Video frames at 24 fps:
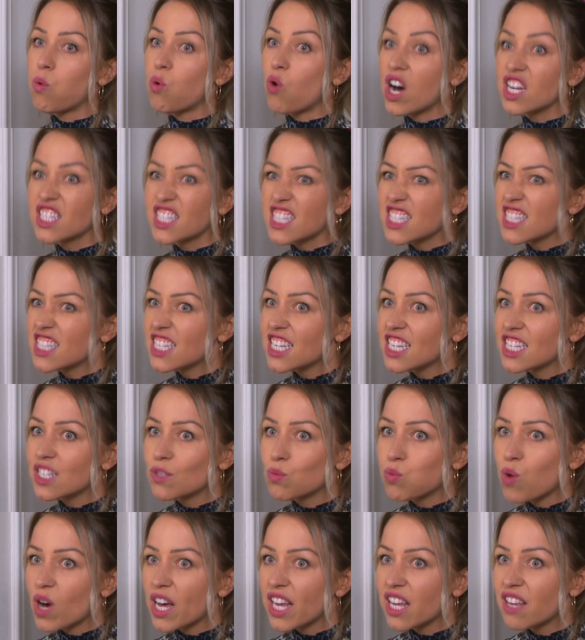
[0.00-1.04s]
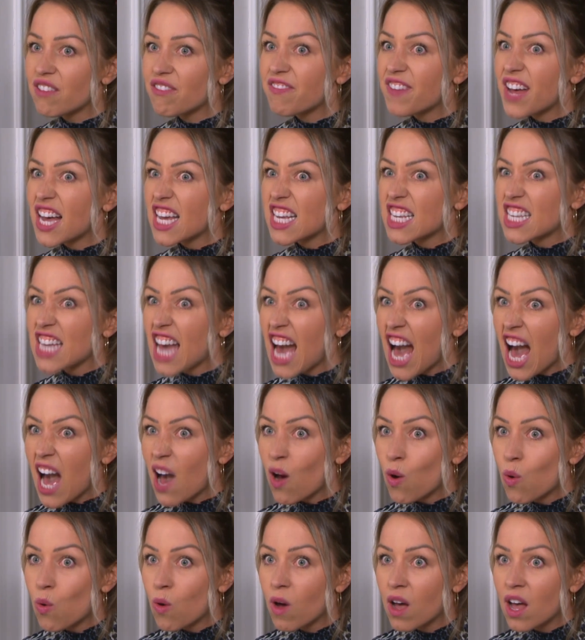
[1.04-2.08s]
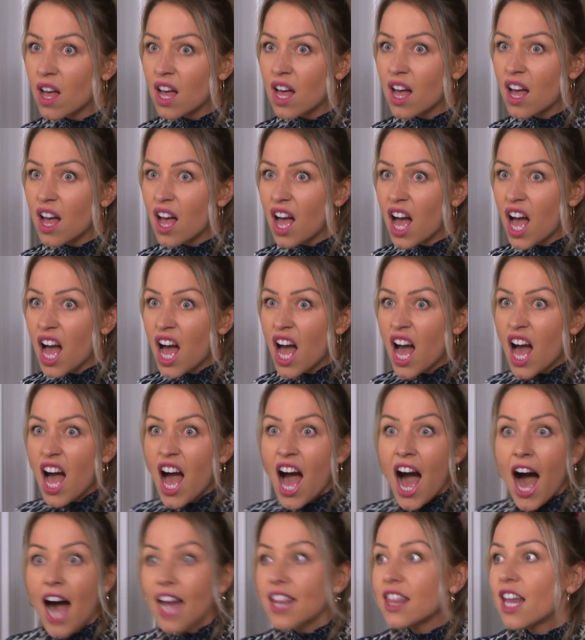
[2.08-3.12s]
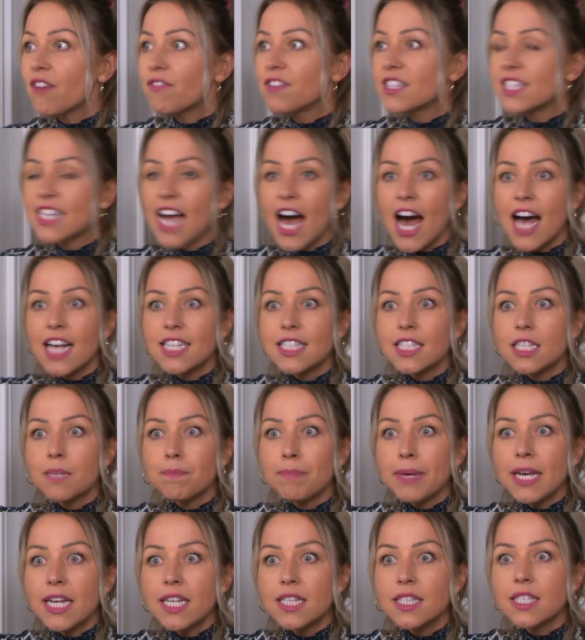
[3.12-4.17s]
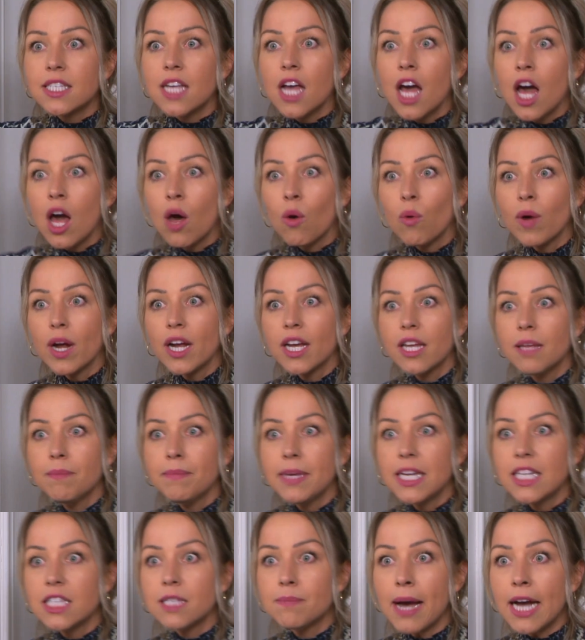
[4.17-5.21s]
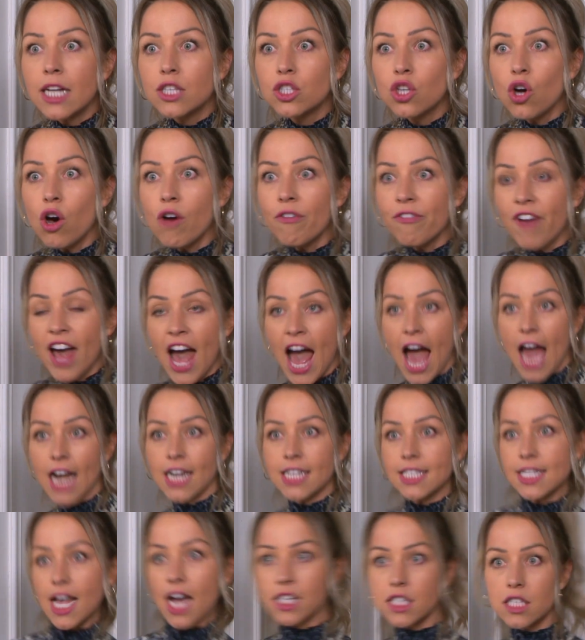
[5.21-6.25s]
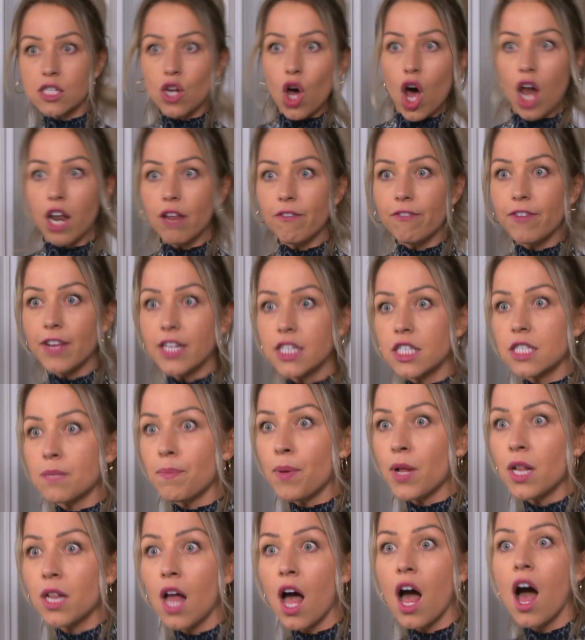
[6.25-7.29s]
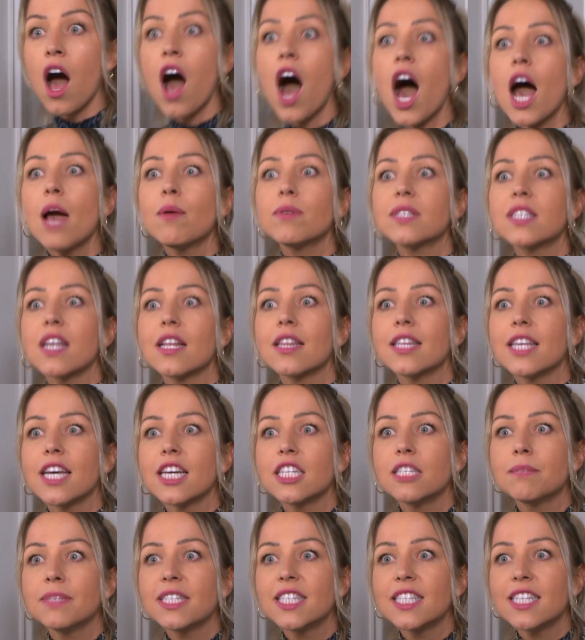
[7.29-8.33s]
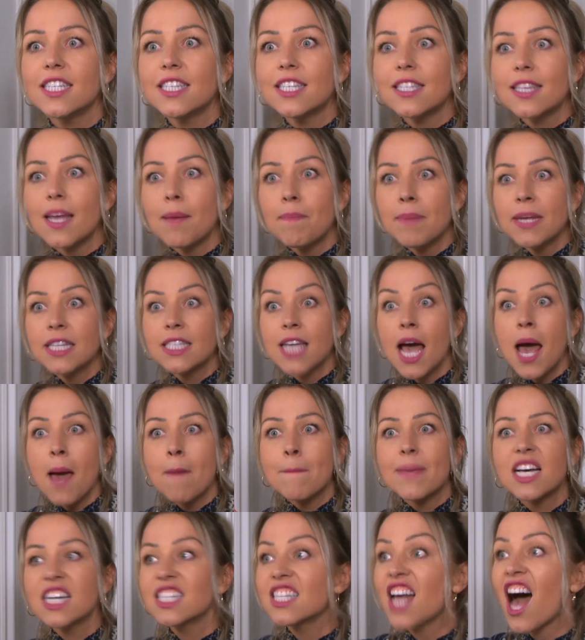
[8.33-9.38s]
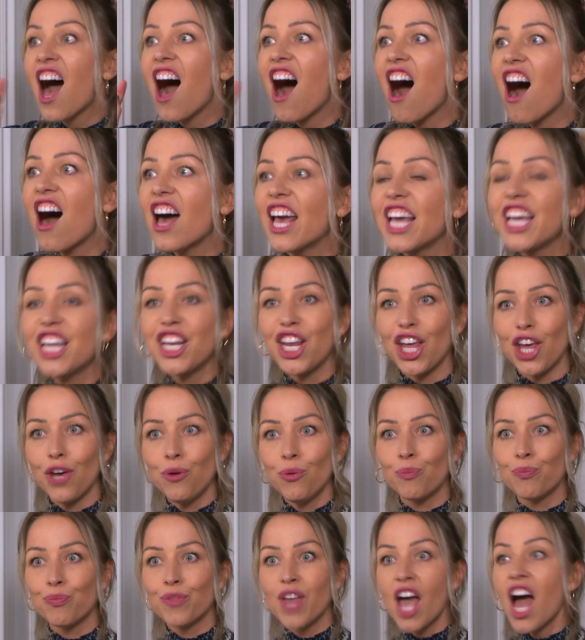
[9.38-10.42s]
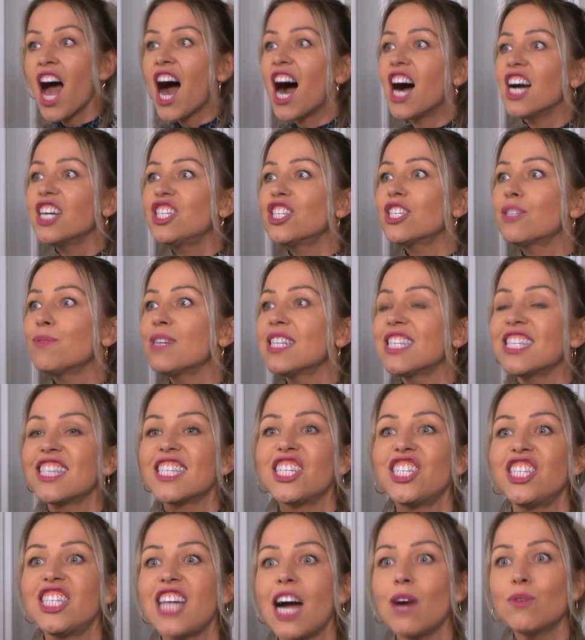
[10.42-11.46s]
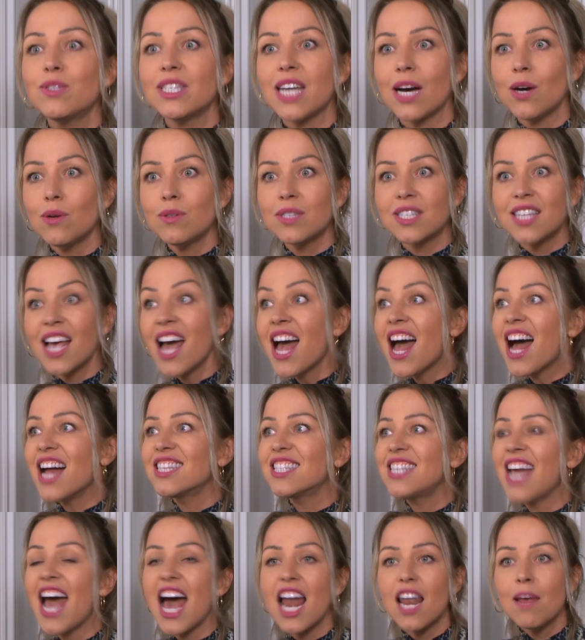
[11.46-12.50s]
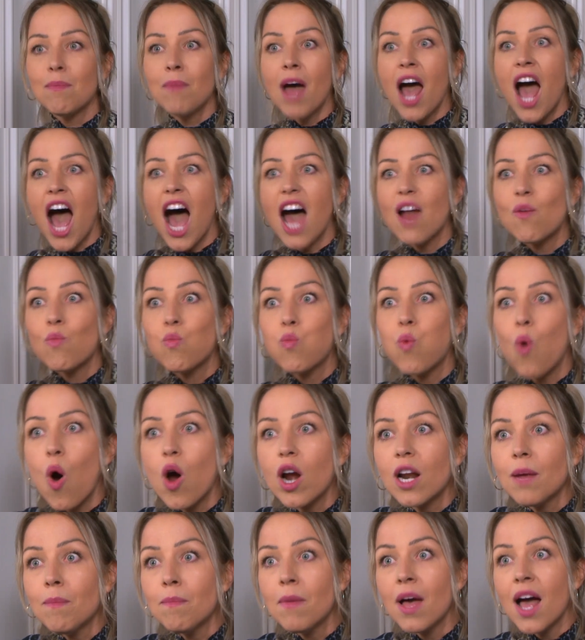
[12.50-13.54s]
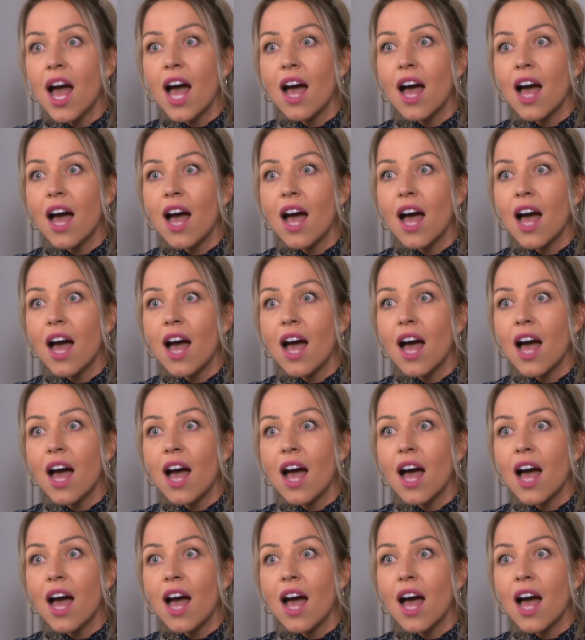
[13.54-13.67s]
Wasn't his wife a cow? And that fantastic bit where he meets Macduff and he's acting all invincible. I was on the edge of my seat at that bit because I knew. I just wanted to shout out and tell him and warn him.